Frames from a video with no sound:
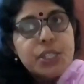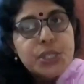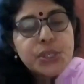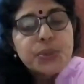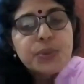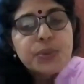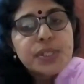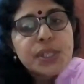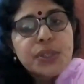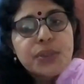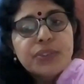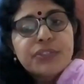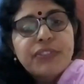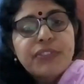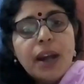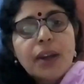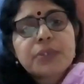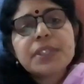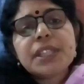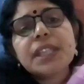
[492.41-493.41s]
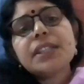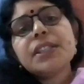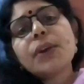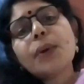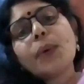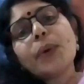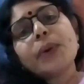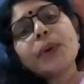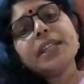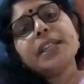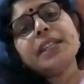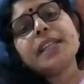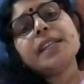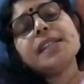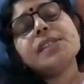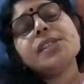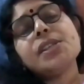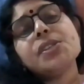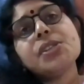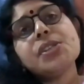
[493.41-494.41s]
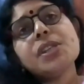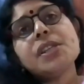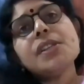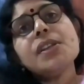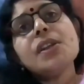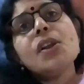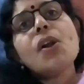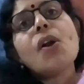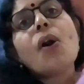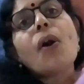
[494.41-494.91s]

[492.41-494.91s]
issues you found in the organization